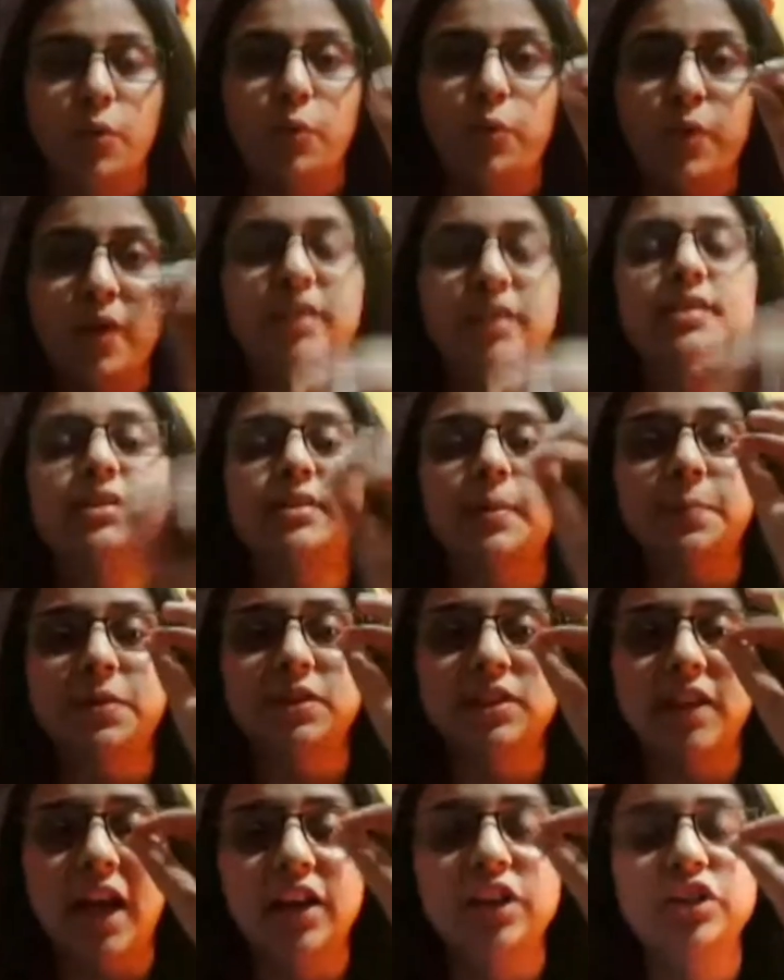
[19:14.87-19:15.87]
with
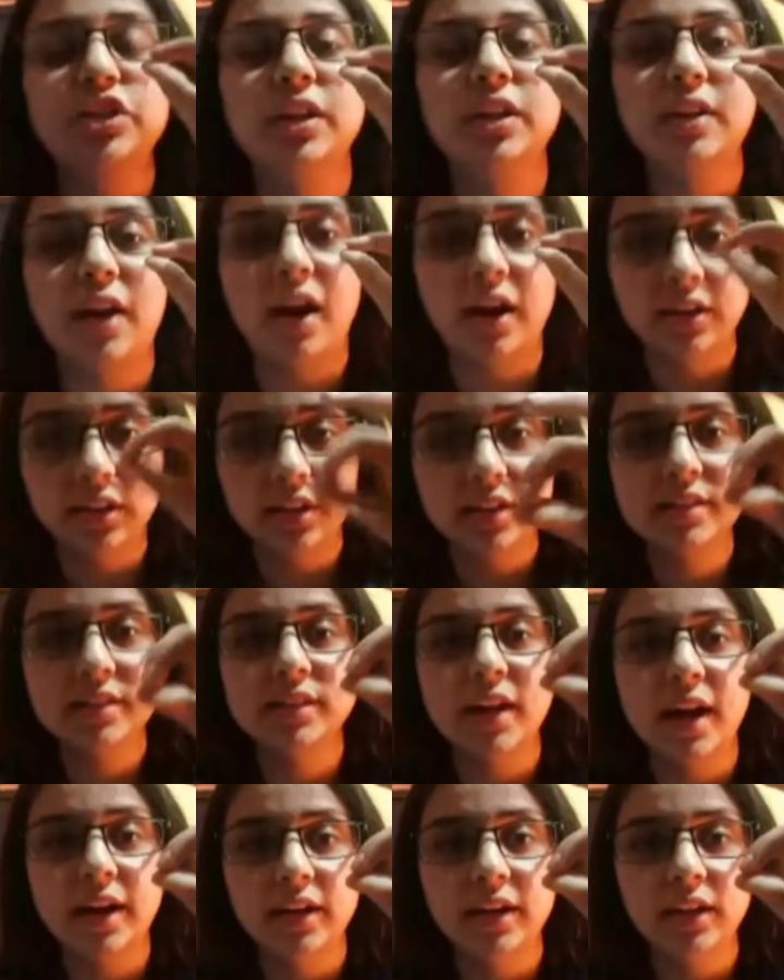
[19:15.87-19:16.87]
substantial
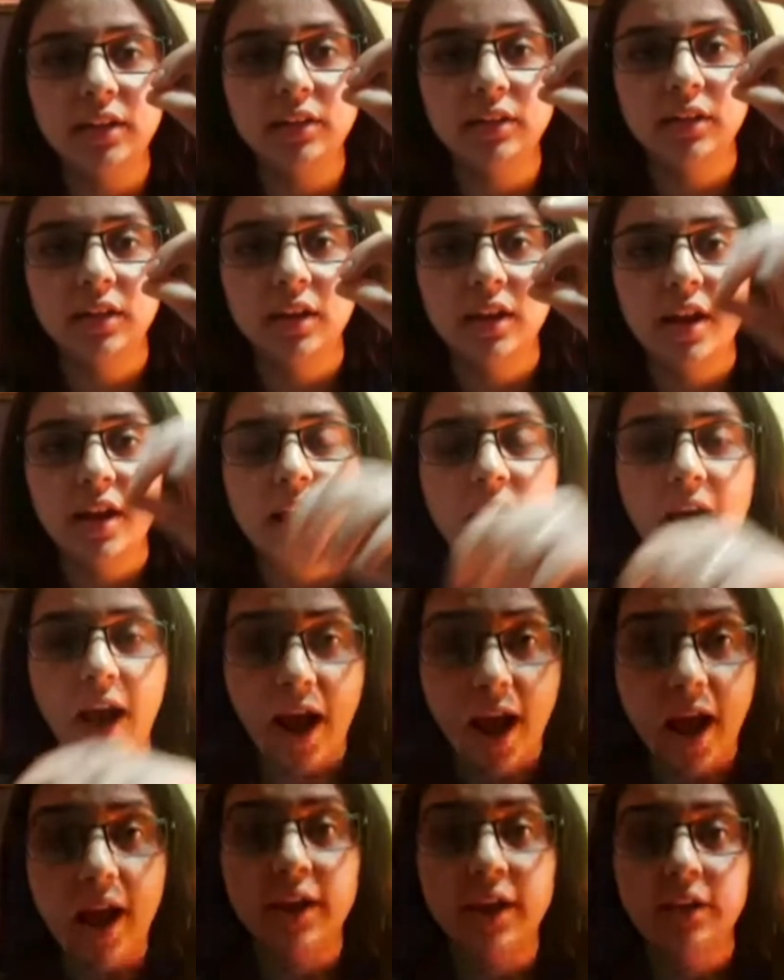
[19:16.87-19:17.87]
understanding
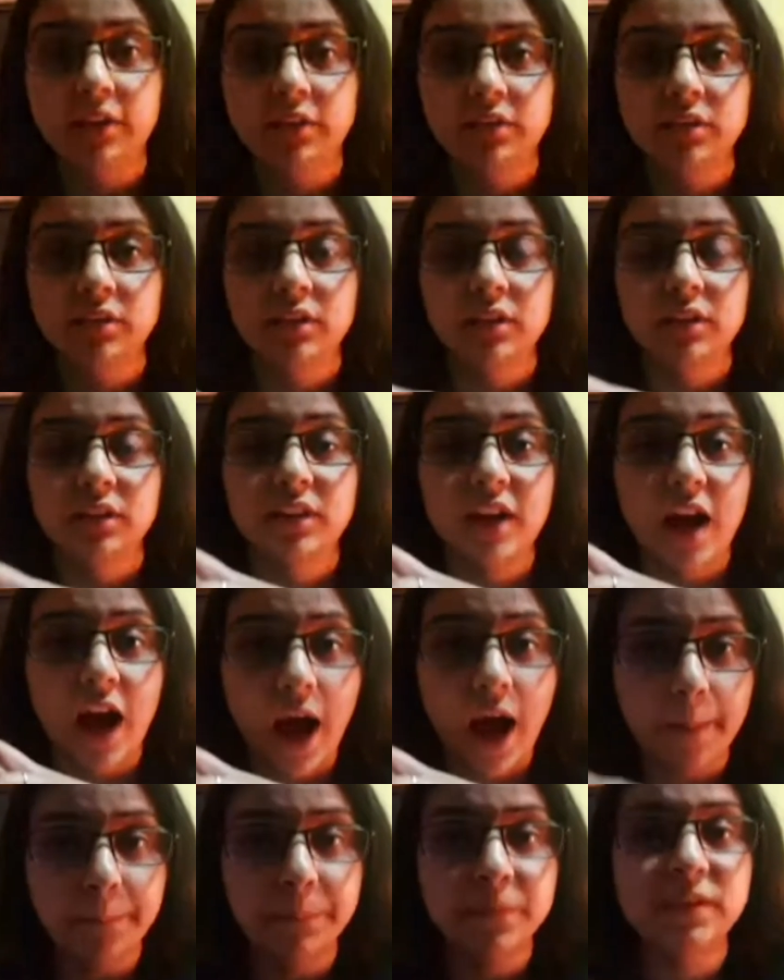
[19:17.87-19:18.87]
and the
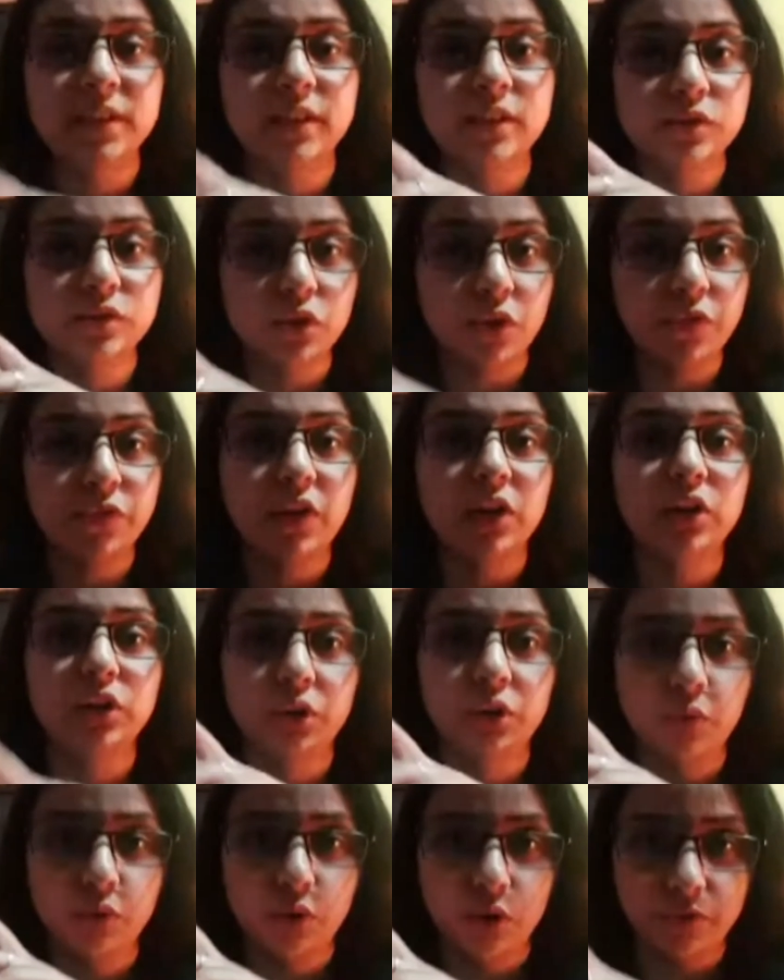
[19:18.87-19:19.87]
absence of
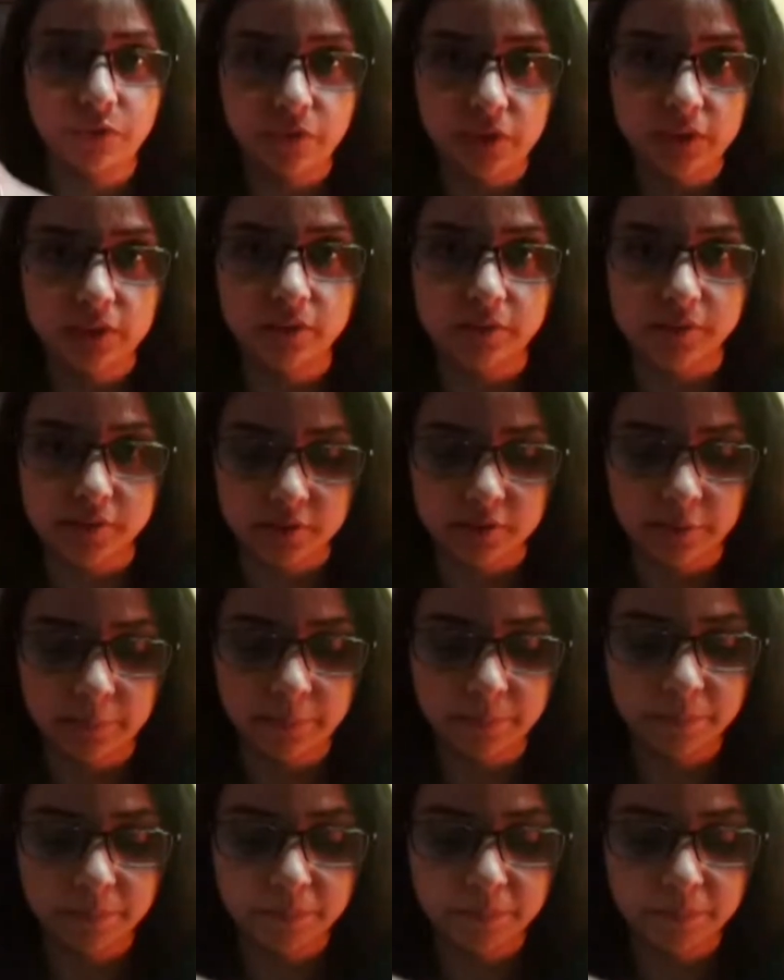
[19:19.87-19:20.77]
control of others,